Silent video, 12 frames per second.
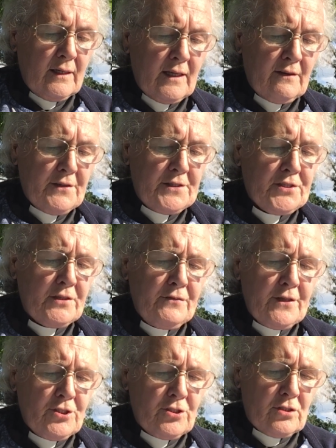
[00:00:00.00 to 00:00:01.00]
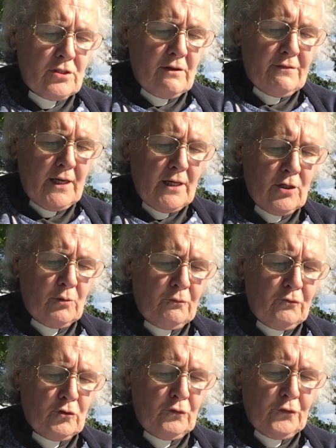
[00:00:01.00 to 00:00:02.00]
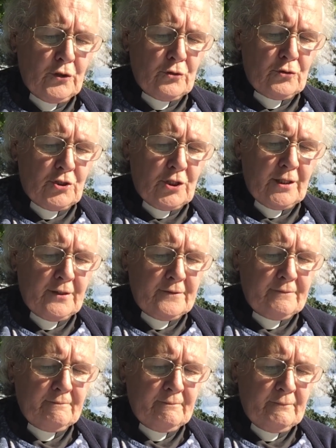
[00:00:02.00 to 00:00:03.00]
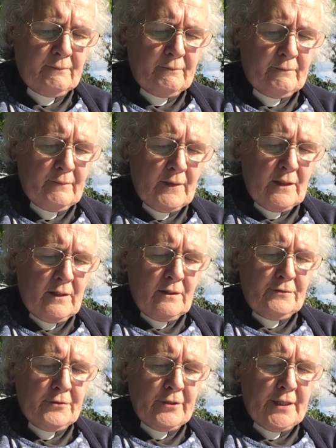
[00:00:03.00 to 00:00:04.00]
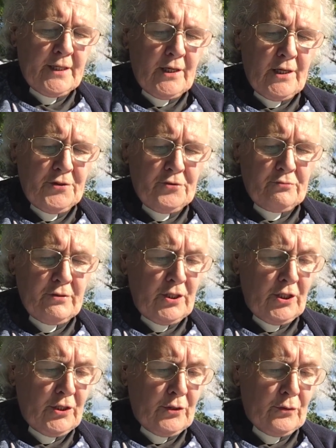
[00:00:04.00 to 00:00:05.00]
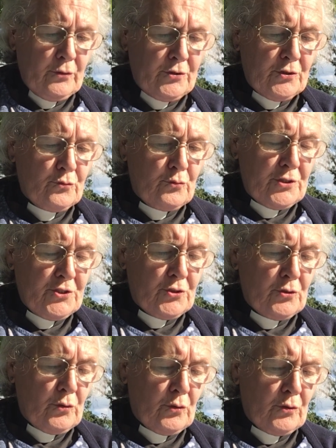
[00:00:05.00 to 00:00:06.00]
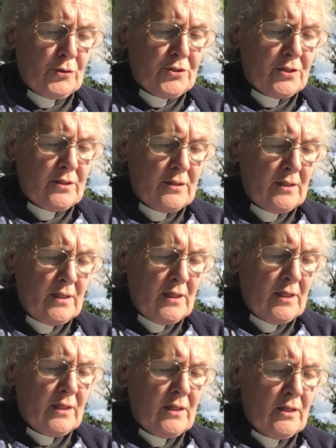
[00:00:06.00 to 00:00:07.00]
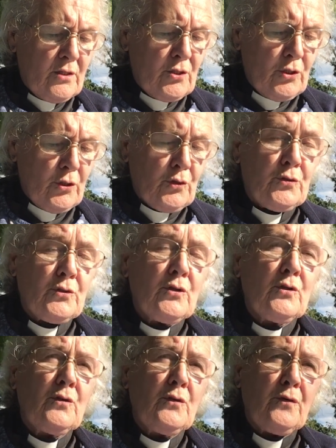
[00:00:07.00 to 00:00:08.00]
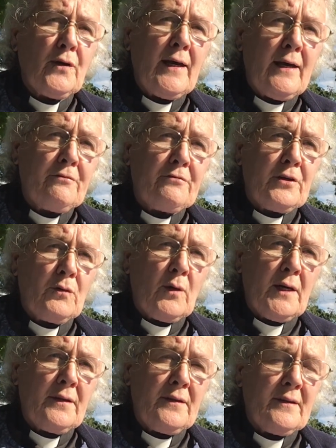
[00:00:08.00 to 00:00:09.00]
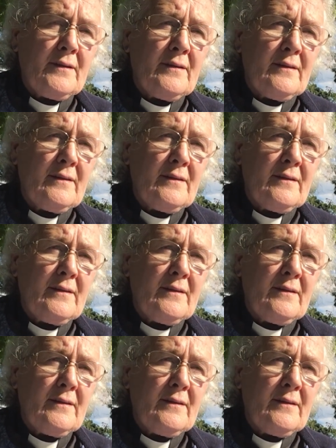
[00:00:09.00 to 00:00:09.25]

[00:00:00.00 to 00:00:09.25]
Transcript: give us a vision of a hopeful future, for an earth renewed and restored, good for everyone.